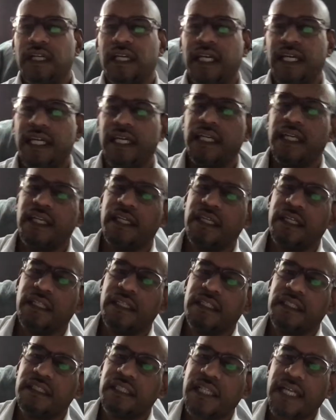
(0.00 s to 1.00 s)

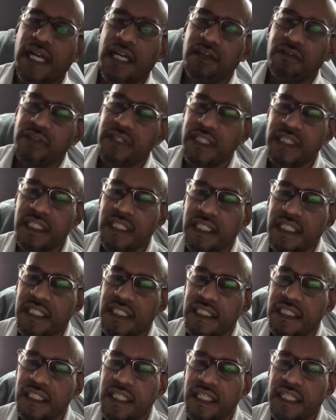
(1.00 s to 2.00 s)
And Kyrie
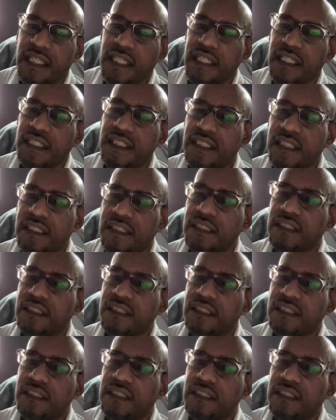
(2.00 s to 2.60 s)
and